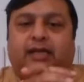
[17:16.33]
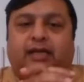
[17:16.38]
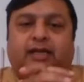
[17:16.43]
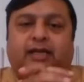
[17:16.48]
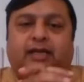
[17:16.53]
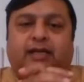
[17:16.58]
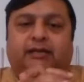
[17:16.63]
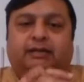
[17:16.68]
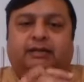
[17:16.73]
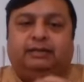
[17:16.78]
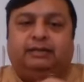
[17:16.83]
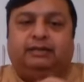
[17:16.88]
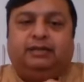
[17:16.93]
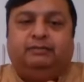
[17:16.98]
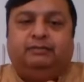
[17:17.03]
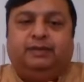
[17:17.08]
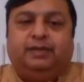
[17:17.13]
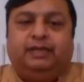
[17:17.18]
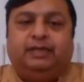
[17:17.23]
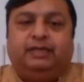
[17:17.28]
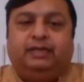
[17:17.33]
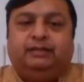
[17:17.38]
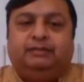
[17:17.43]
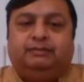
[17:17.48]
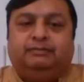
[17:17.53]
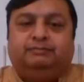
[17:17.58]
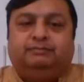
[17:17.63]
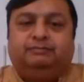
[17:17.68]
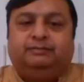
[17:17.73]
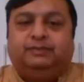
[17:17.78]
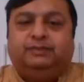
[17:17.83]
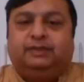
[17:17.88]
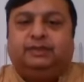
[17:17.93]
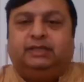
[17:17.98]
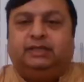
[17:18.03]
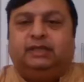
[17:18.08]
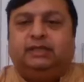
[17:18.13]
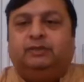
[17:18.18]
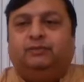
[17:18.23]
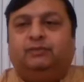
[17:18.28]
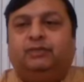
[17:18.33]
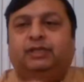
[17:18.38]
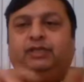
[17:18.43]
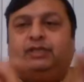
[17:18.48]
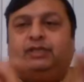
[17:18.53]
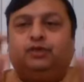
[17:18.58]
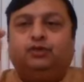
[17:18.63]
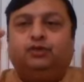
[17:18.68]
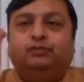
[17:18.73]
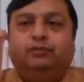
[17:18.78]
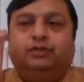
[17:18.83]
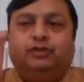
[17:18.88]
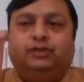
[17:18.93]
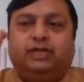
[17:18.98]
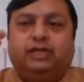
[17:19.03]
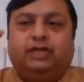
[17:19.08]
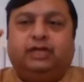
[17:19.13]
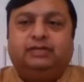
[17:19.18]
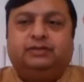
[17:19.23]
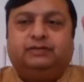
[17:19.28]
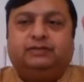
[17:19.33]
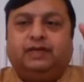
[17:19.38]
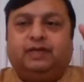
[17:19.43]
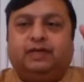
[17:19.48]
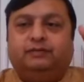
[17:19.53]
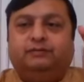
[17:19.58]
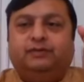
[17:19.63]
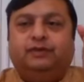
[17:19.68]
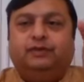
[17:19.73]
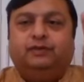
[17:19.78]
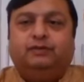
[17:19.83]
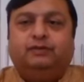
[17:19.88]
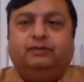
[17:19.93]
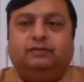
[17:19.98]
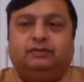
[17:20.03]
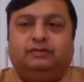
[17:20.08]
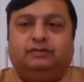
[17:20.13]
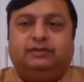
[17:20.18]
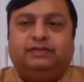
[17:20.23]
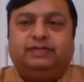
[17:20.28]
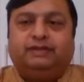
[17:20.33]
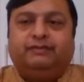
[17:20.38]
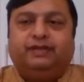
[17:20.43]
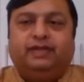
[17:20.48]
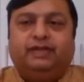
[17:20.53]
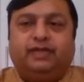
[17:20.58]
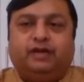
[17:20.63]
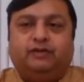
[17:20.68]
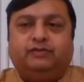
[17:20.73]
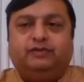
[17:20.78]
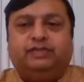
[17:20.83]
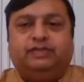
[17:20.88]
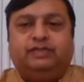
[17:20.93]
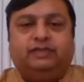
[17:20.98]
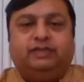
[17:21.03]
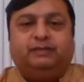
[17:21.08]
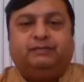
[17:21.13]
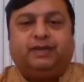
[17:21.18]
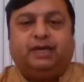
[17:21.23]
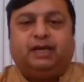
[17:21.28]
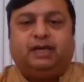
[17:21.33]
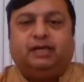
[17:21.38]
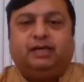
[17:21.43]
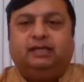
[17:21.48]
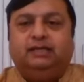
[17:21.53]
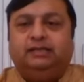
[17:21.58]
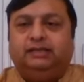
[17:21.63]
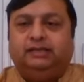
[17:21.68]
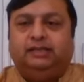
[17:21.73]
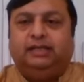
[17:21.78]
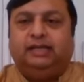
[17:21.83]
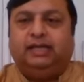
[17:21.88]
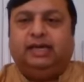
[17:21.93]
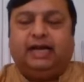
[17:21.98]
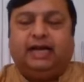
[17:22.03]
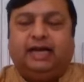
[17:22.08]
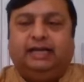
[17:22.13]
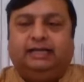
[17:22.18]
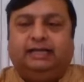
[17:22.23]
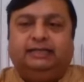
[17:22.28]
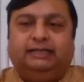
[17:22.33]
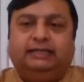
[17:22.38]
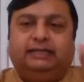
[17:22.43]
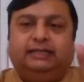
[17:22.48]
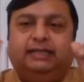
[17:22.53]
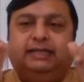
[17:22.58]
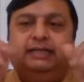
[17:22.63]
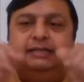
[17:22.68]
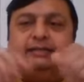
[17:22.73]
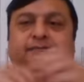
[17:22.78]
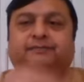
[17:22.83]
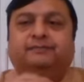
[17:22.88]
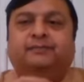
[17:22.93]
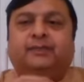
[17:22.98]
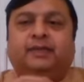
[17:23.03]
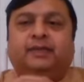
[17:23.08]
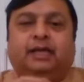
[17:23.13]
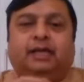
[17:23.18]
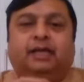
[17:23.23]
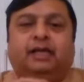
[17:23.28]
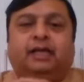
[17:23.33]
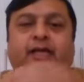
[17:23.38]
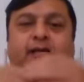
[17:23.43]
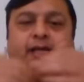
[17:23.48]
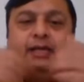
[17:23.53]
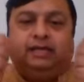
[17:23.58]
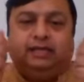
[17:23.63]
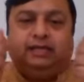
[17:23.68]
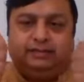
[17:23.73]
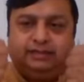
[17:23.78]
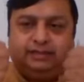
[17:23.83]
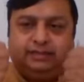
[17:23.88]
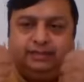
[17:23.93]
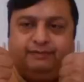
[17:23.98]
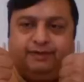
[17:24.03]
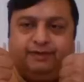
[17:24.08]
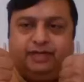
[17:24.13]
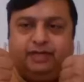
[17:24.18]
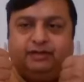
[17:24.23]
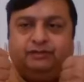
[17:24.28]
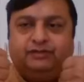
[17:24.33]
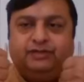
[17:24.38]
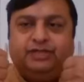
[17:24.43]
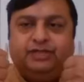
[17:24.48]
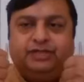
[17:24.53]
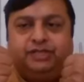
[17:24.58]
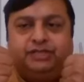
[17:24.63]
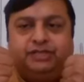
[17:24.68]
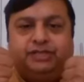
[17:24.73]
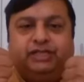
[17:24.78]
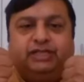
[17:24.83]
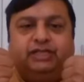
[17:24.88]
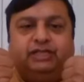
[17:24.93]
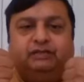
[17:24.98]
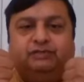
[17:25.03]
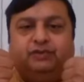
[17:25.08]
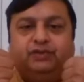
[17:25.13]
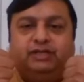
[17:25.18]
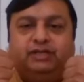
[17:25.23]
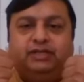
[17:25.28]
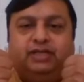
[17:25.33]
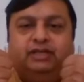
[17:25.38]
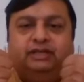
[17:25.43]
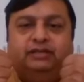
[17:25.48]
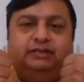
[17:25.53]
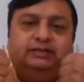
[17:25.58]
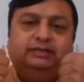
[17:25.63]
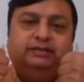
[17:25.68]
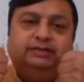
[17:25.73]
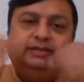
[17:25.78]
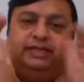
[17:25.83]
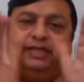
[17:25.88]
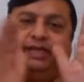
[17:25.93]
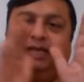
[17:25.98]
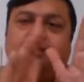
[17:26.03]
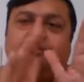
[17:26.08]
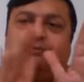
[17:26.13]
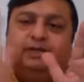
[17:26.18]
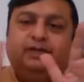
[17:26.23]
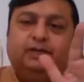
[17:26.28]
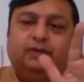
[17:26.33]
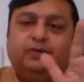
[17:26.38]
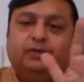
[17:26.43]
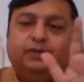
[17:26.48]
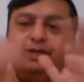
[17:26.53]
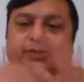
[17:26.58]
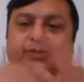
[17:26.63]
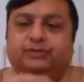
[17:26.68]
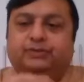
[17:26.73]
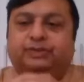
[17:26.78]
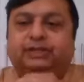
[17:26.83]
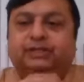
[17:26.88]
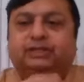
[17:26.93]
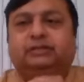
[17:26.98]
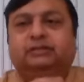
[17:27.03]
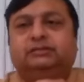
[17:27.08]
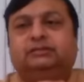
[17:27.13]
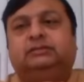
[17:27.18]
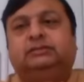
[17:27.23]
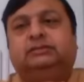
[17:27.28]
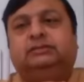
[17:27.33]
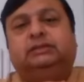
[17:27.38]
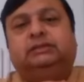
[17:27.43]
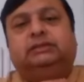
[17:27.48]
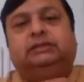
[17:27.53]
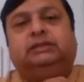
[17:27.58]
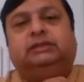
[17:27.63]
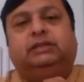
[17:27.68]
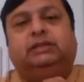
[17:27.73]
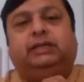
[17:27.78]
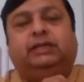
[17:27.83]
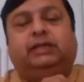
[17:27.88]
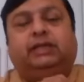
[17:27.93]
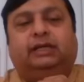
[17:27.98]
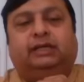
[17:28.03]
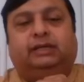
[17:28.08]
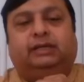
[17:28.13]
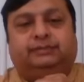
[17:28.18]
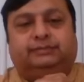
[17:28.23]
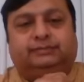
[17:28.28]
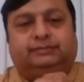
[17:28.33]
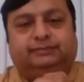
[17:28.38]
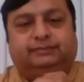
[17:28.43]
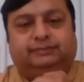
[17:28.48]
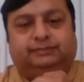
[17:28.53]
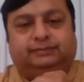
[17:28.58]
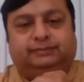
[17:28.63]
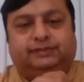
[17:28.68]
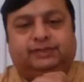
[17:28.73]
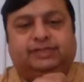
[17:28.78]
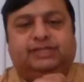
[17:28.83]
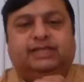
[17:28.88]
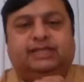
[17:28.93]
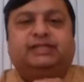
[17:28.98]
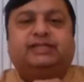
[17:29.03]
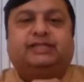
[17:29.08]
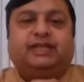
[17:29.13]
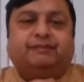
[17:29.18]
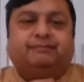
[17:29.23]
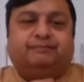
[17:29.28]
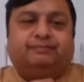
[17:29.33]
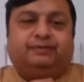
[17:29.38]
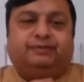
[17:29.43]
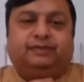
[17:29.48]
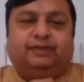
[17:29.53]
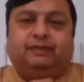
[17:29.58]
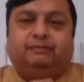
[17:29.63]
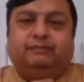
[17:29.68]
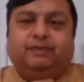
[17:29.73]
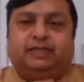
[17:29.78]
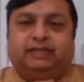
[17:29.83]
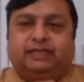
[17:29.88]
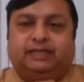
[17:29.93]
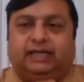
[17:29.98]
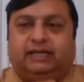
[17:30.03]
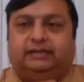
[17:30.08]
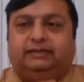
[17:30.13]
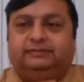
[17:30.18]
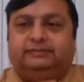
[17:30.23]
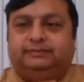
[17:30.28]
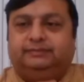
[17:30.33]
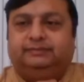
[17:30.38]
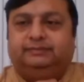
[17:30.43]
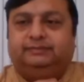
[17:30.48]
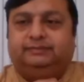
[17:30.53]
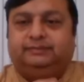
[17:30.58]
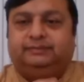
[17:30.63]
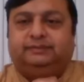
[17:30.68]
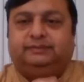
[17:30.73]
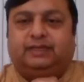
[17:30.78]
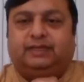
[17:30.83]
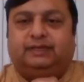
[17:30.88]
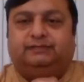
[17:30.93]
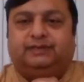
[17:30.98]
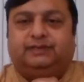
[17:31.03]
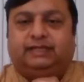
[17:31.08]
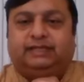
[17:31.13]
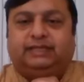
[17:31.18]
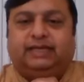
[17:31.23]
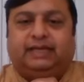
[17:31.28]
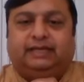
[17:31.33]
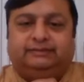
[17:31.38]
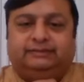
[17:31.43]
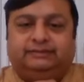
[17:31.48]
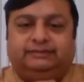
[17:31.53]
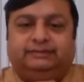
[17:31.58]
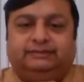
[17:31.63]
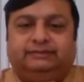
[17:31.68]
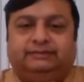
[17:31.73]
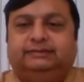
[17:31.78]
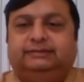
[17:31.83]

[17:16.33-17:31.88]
There'll be with 2 mudras. One we do 7 rounds in the prana, and then 7 rounds in the Shikar mudra. Then we'll go into the 6-step Nirmal Dhyan after that.